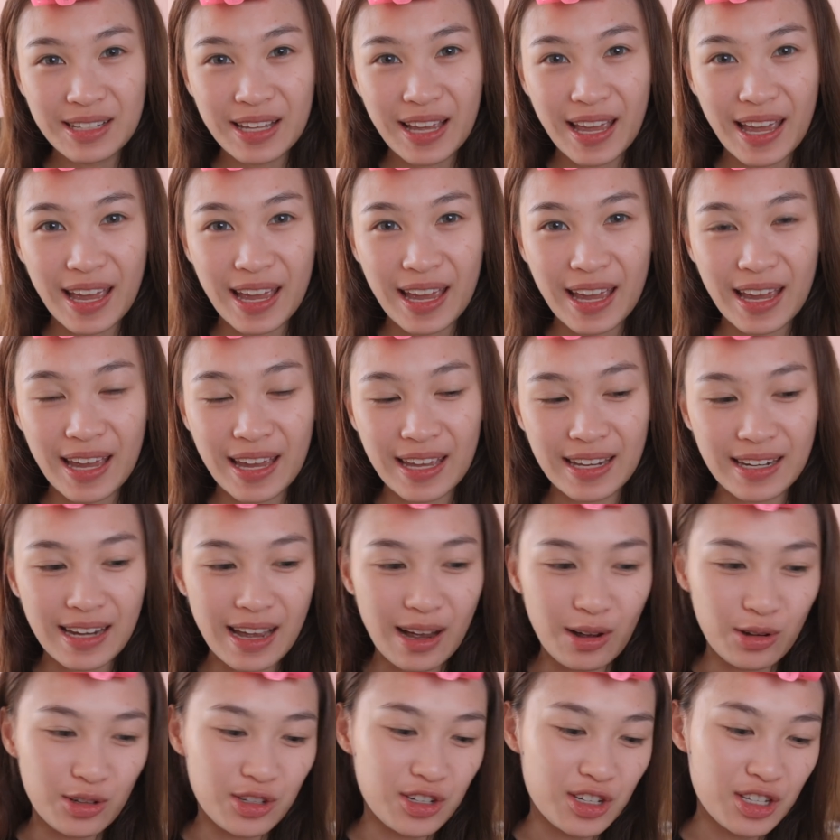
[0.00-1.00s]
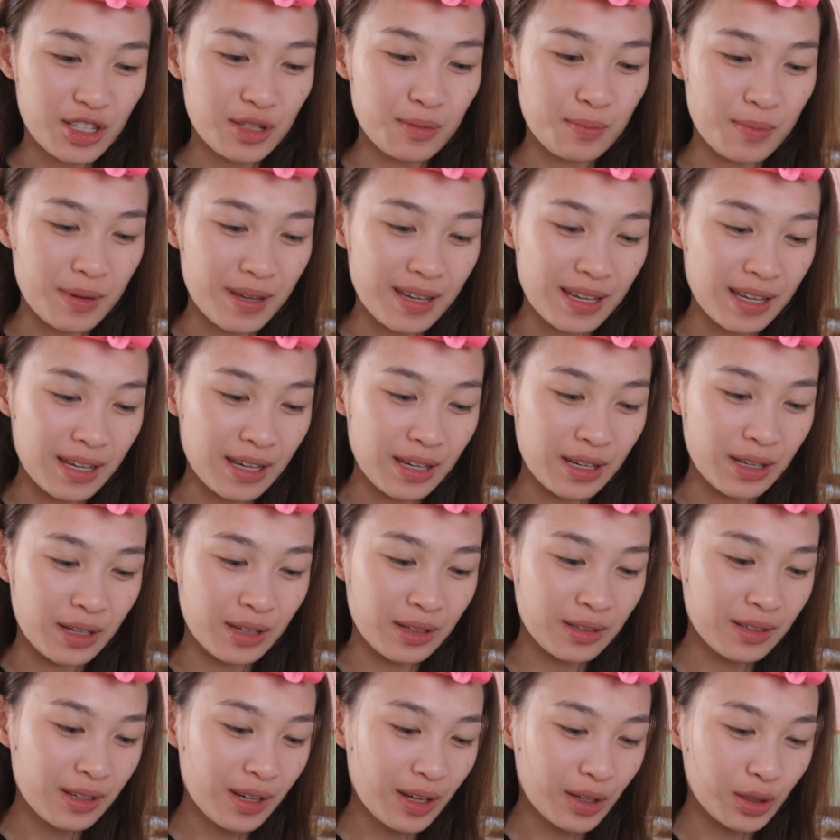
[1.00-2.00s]
and I'll just
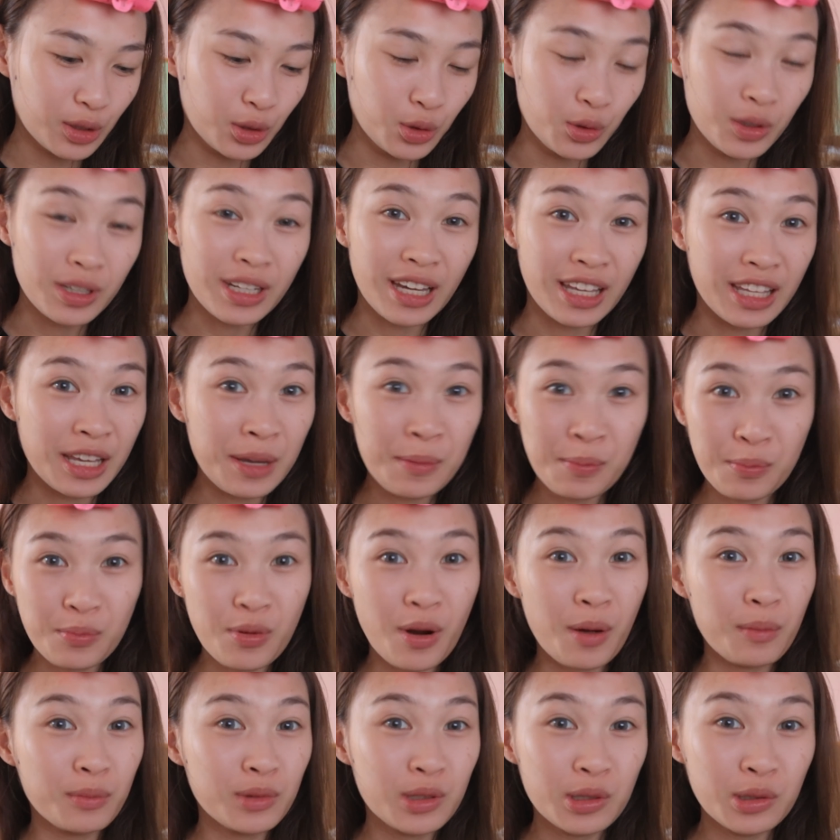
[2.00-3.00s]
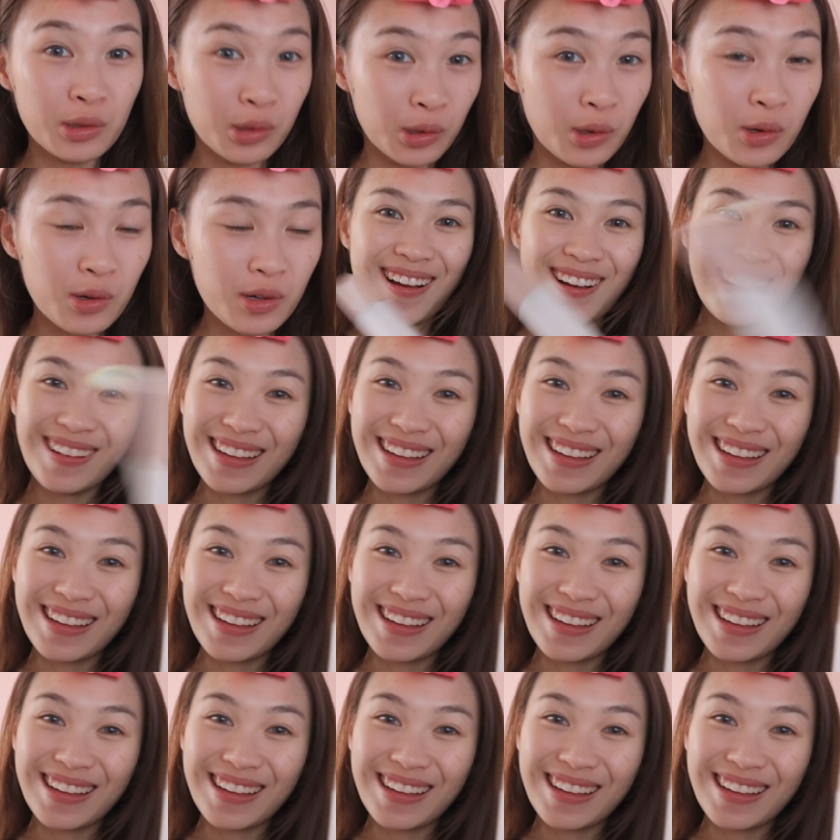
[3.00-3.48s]
be doing an impromptu look.